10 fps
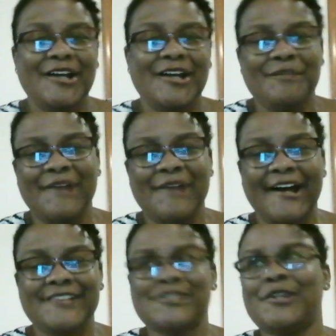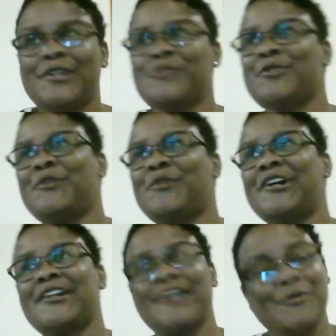my social
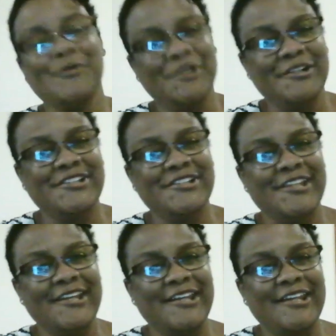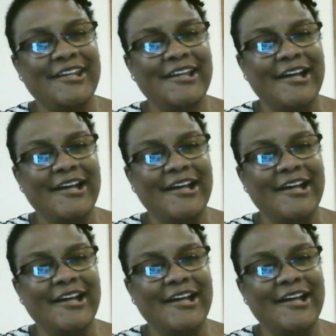work community